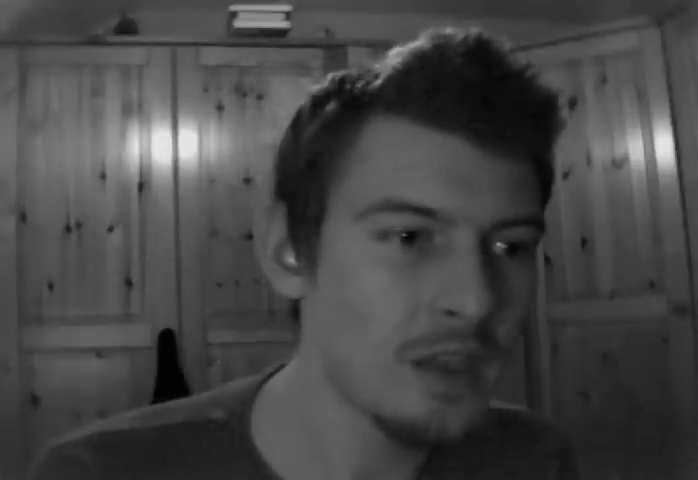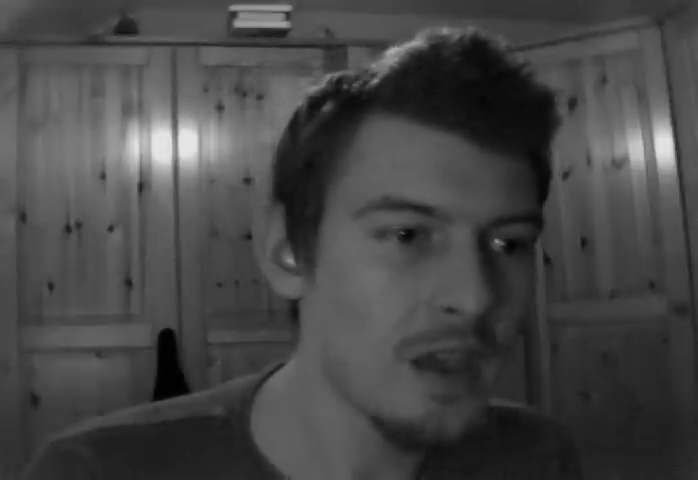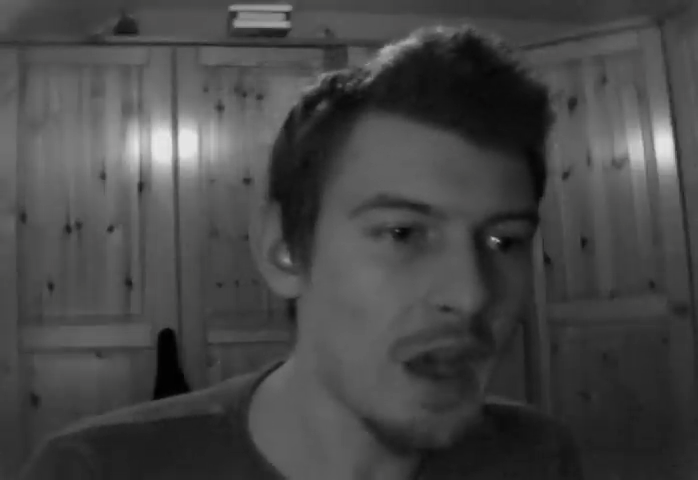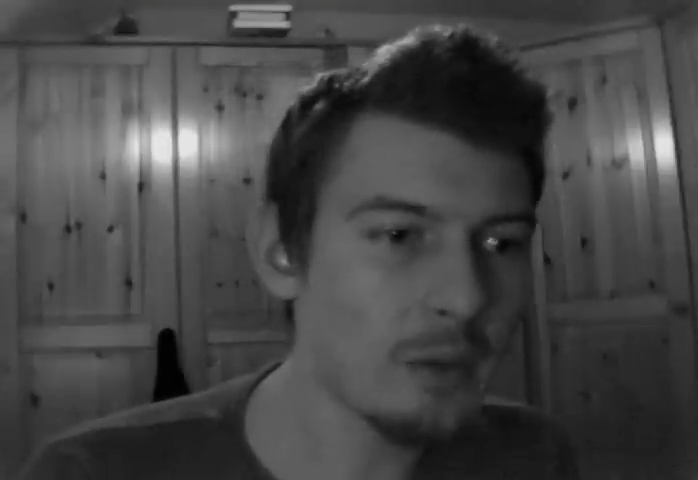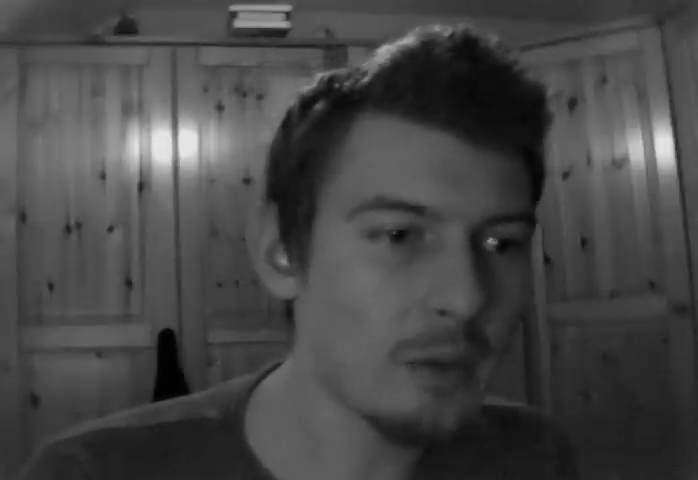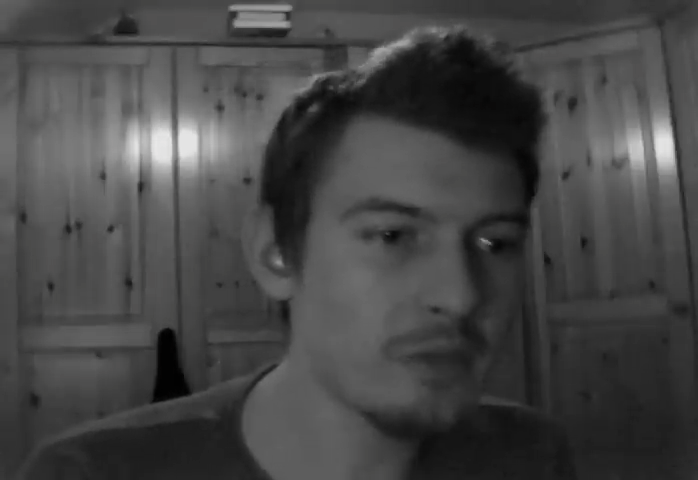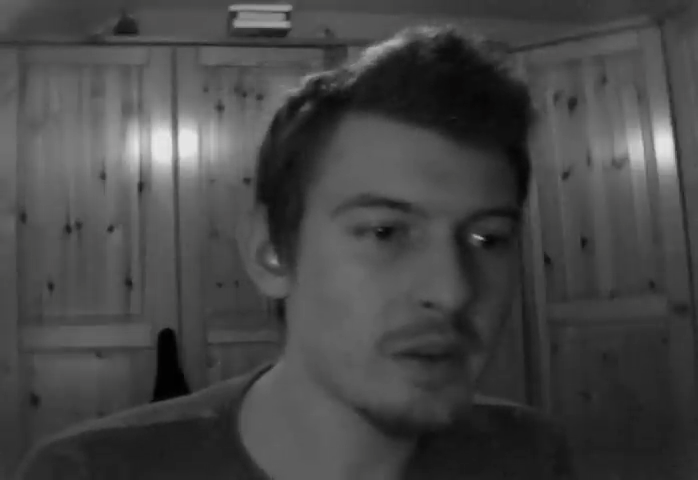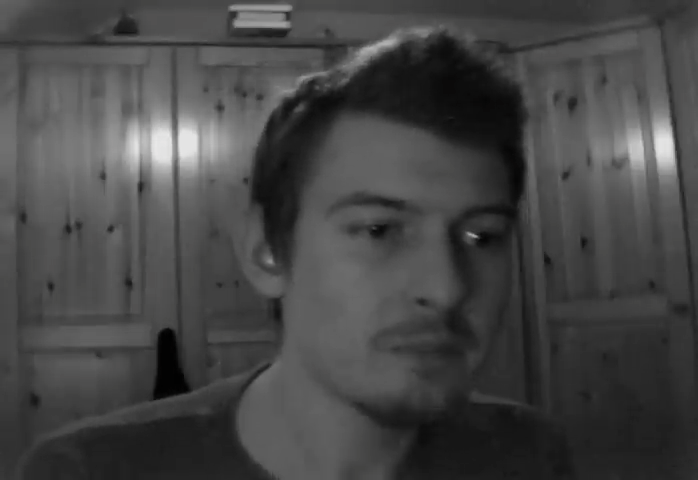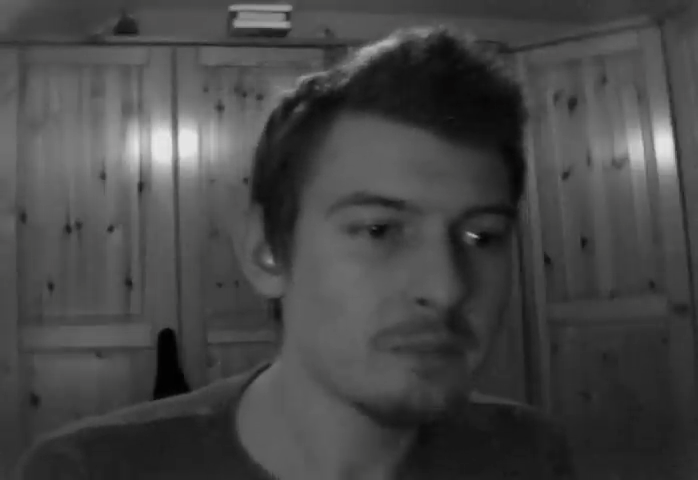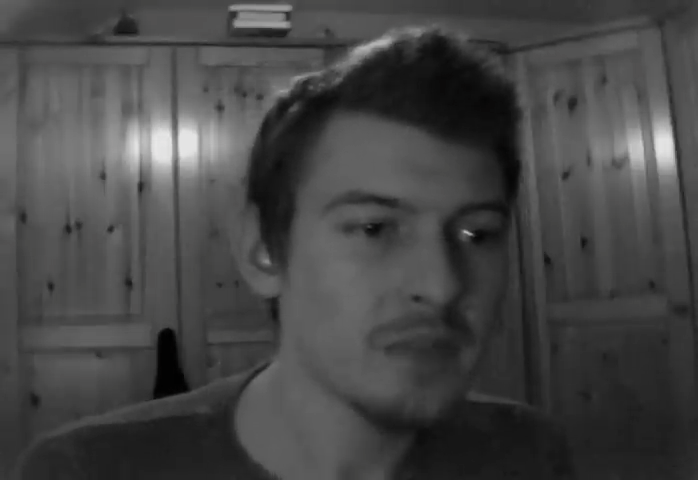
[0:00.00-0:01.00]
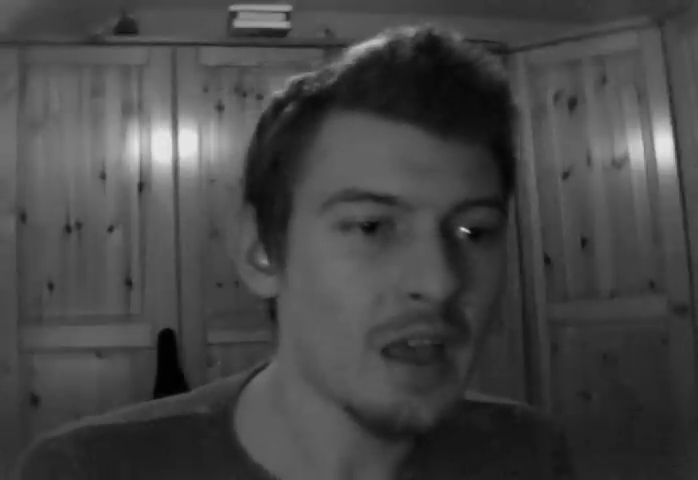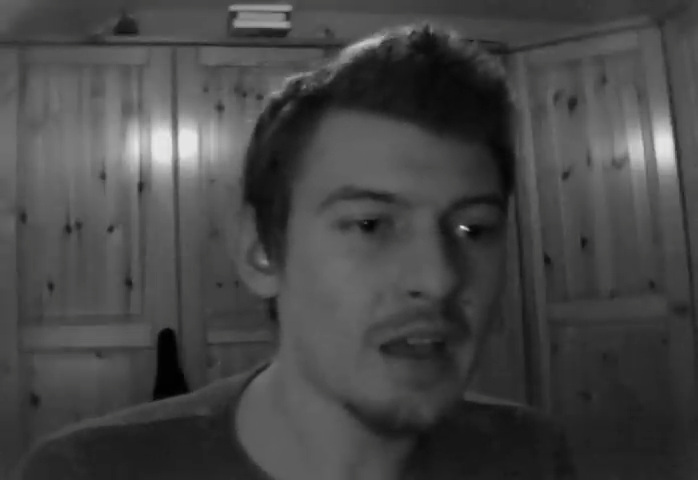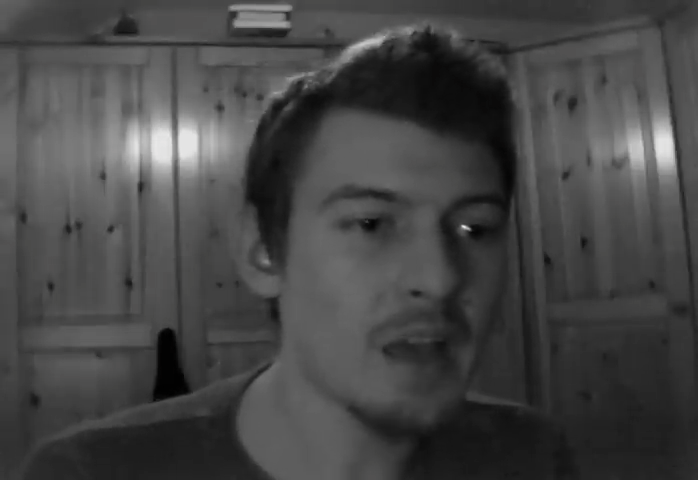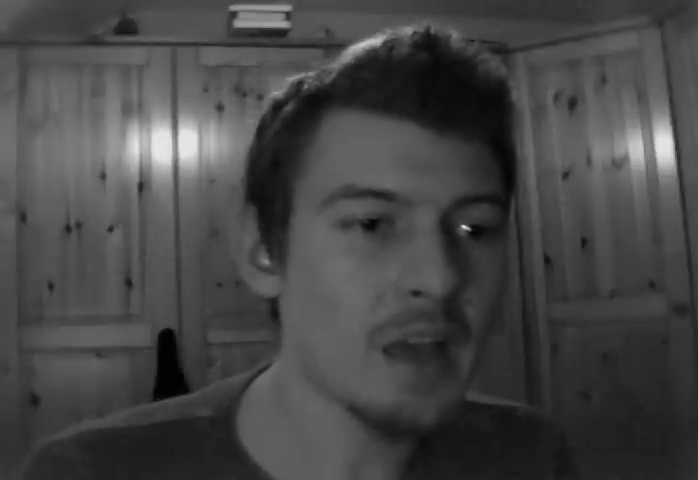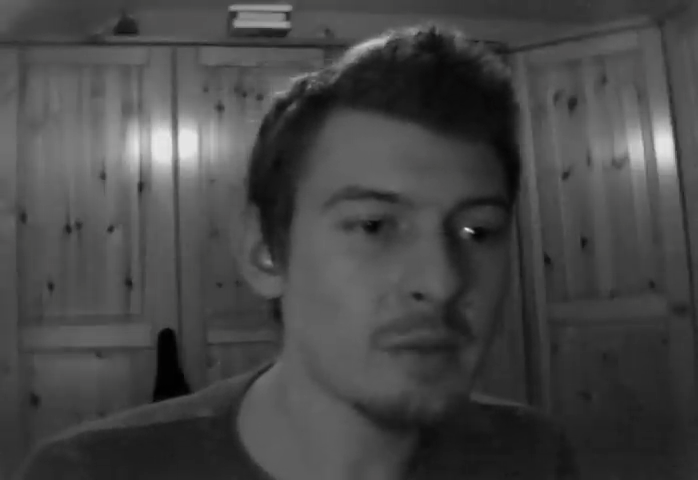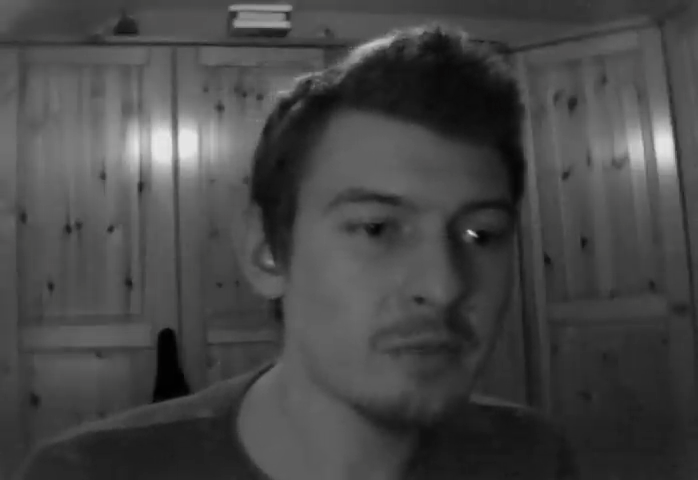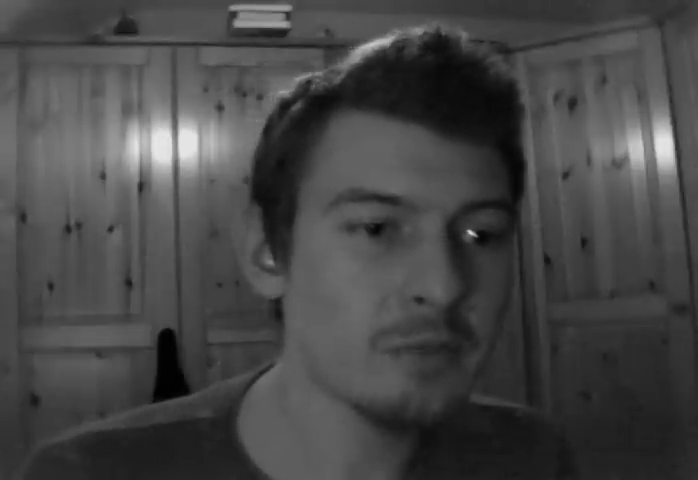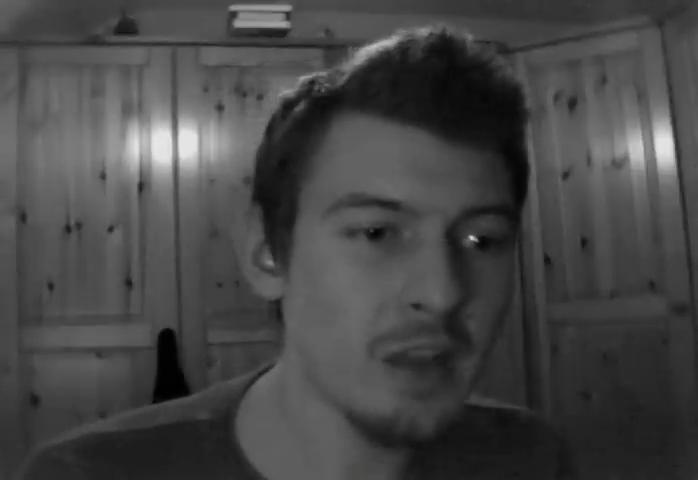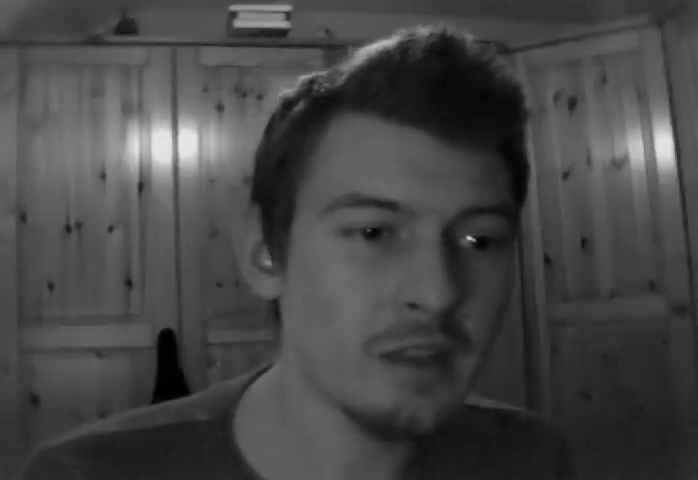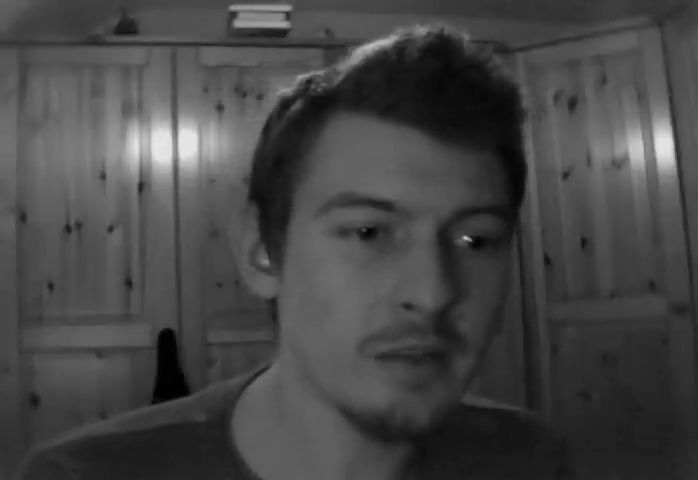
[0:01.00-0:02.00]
However, I am afraid